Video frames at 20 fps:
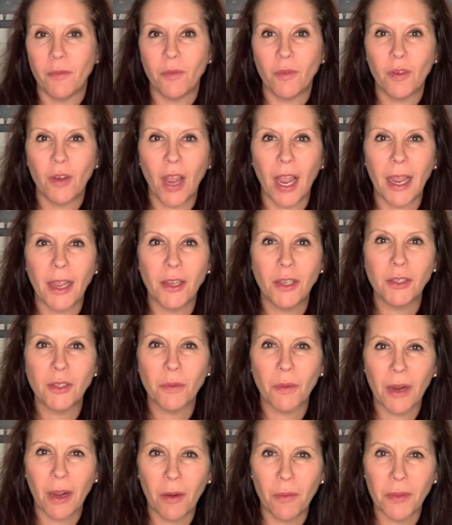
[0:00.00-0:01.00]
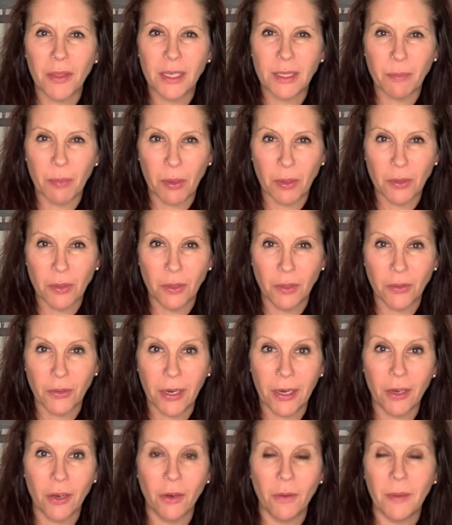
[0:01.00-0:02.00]
I used to work out with this personal
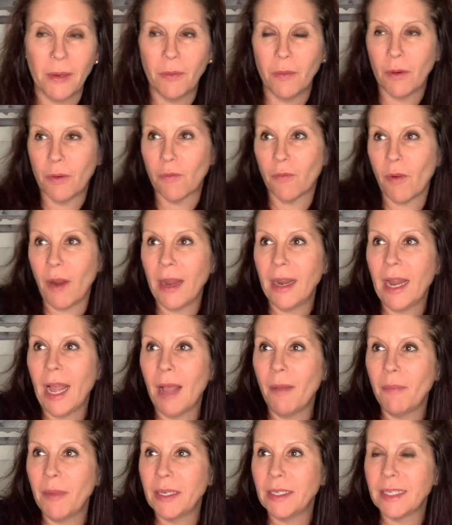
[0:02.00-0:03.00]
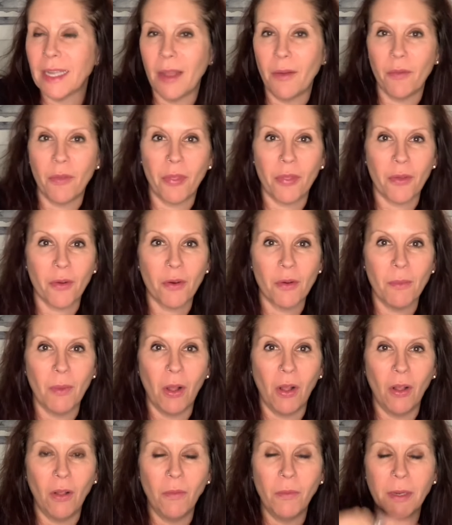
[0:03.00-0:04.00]
trainer who we would run up and down
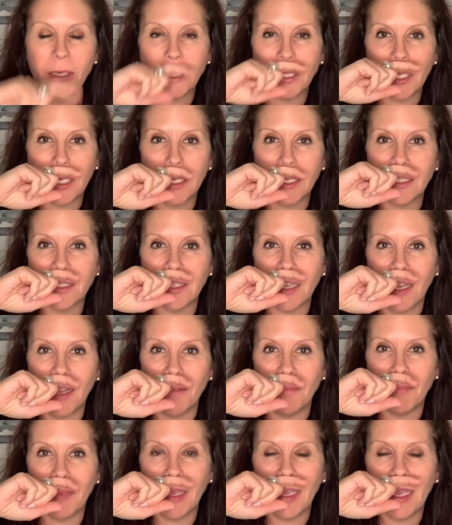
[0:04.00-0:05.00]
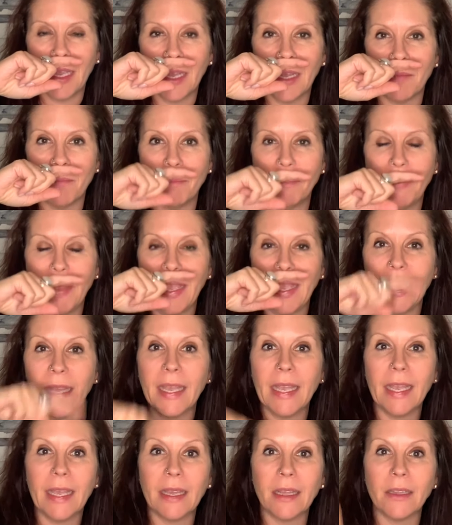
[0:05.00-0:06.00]
Thermal, which is a big
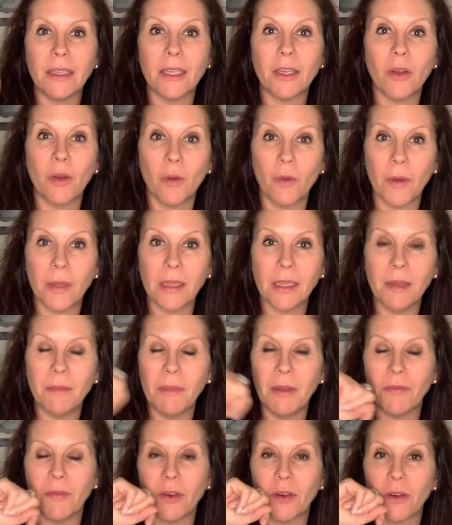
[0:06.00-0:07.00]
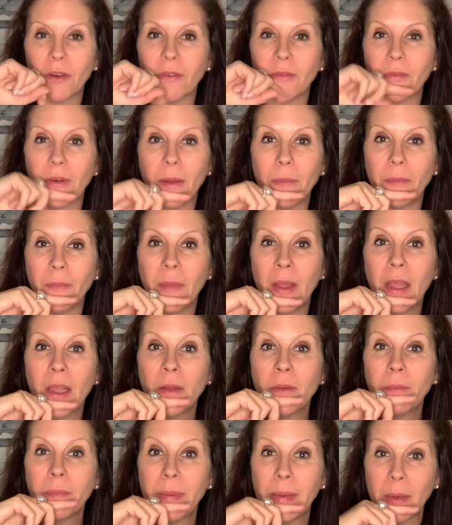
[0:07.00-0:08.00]
hill in Coquitlam. If you're from
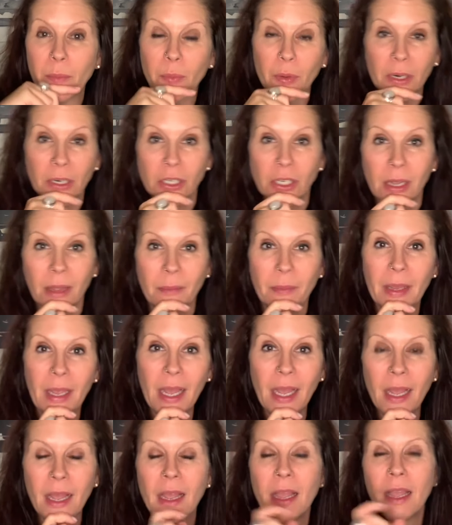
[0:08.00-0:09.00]
British Columbia,